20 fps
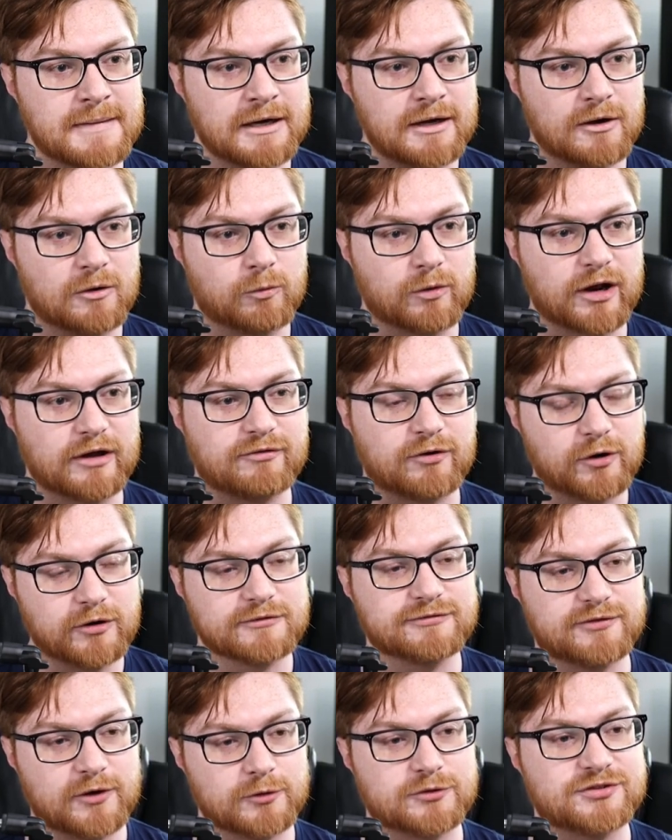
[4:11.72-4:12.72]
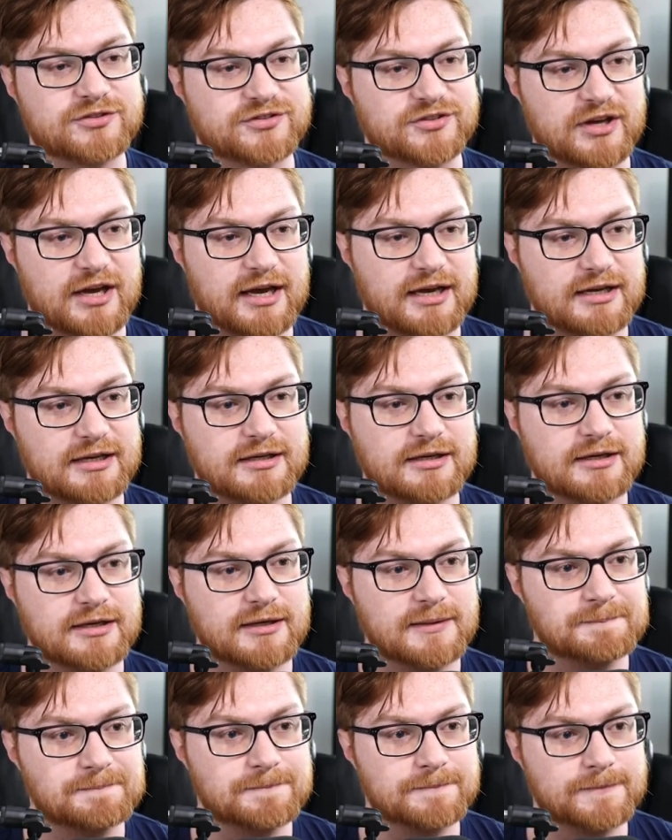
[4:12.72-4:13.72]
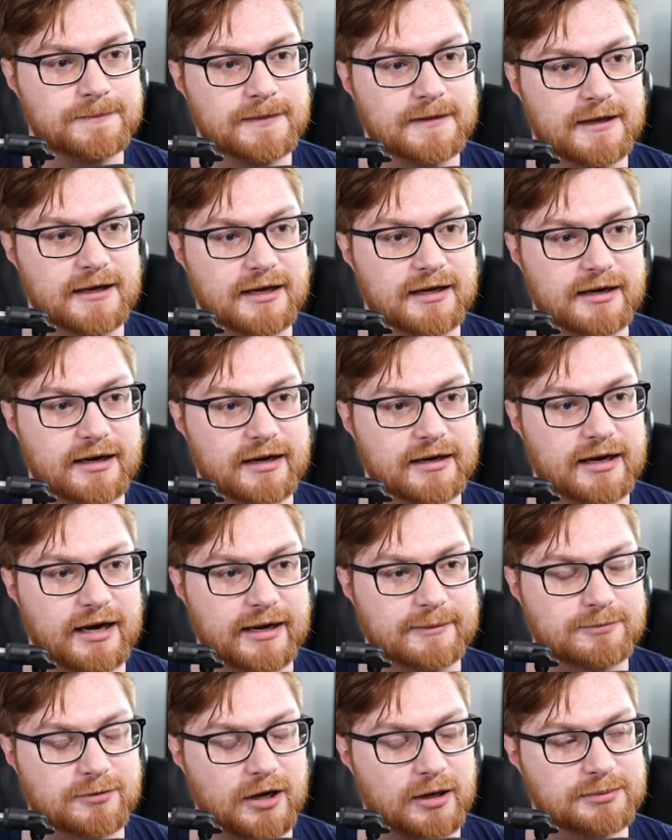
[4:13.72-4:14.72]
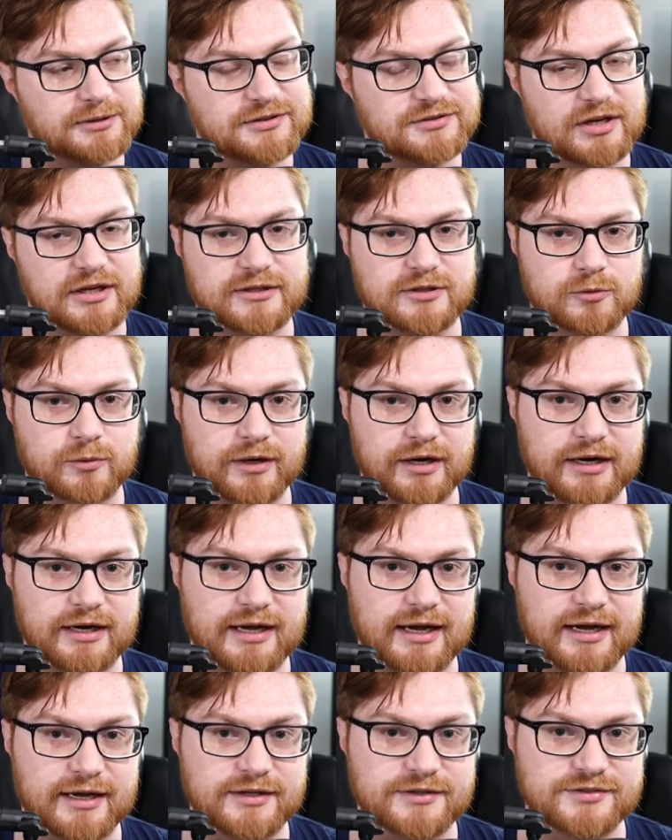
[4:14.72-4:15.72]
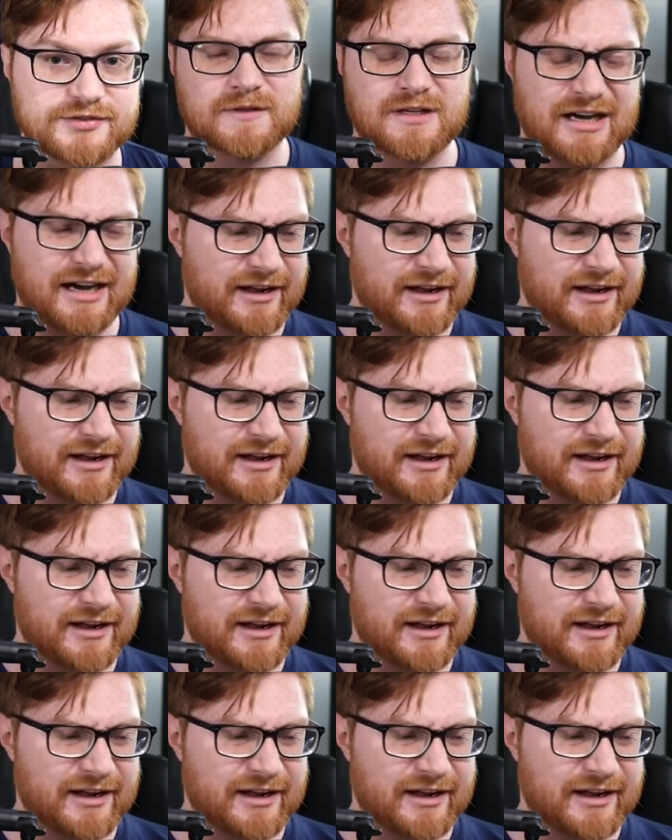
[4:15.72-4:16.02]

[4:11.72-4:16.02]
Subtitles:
I've heard folks say, and I probably take away as,